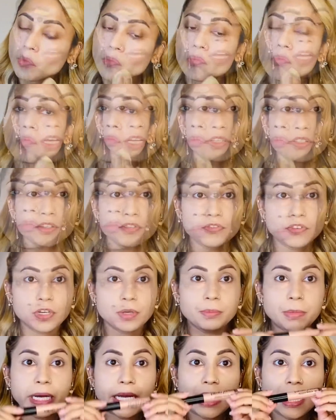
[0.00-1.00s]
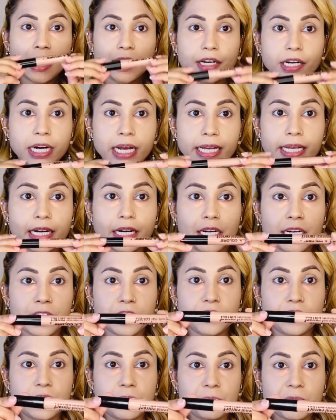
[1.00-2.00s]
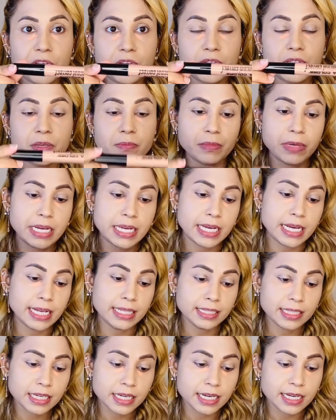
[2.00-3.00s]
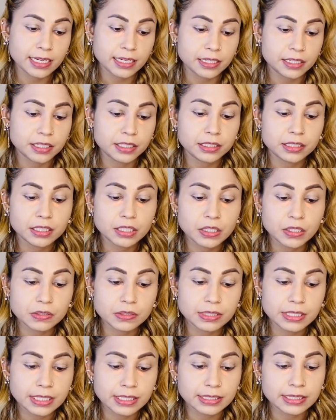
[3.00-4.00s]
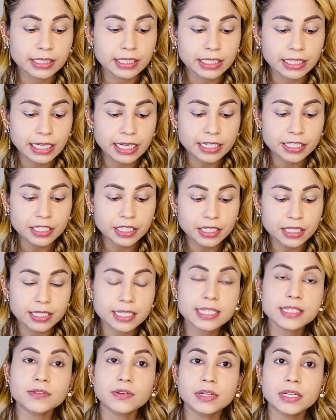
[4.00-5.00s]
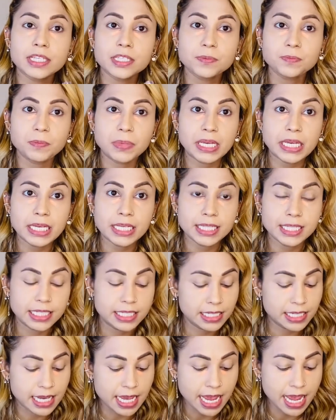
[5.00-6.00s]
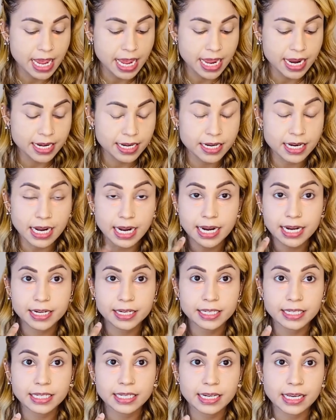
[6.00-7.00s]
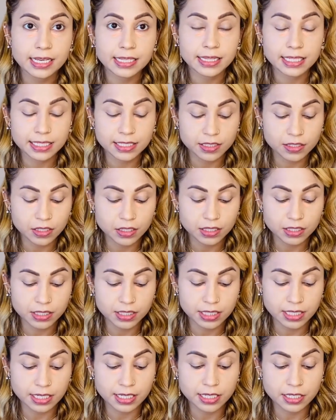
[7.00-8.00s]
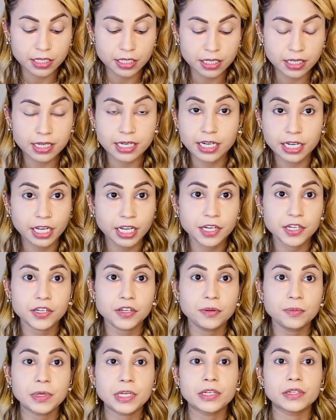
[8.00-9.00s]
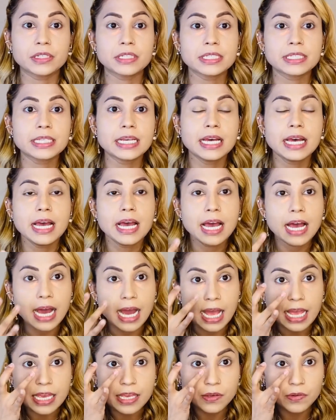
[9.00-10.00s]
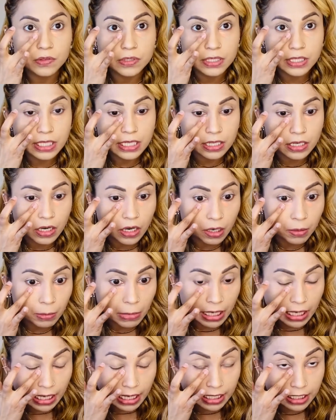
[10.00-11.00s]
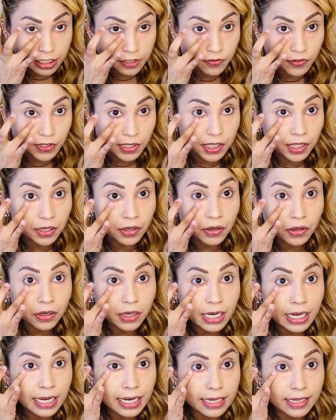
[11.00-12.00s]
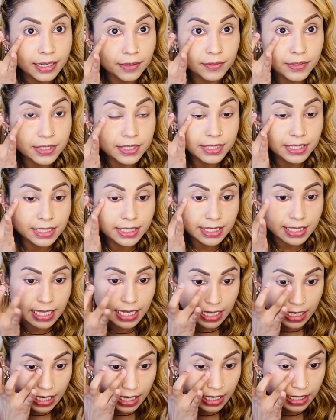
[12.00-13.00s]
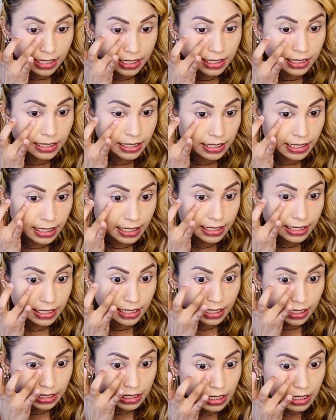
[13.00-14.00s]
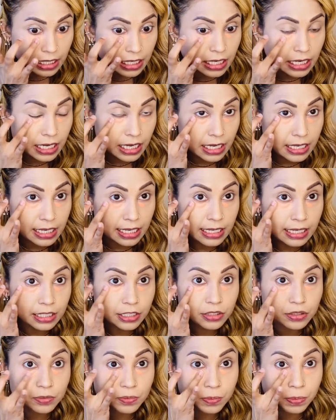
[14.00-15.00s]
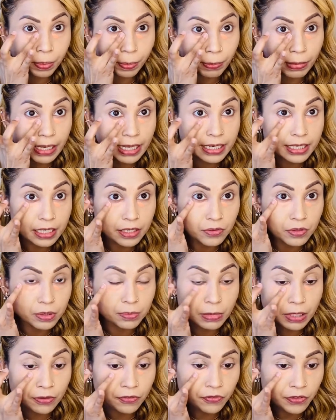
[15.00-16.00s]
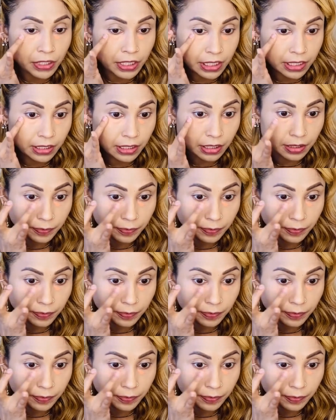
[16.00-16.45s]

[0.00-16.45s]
So for my under eye corrector, I'm using my LA Color Conceal Corrector. This one is peach, and I really like this concealer corrector because I used it on my last video, and ever since then I really like it, and I like to blend it with my finger.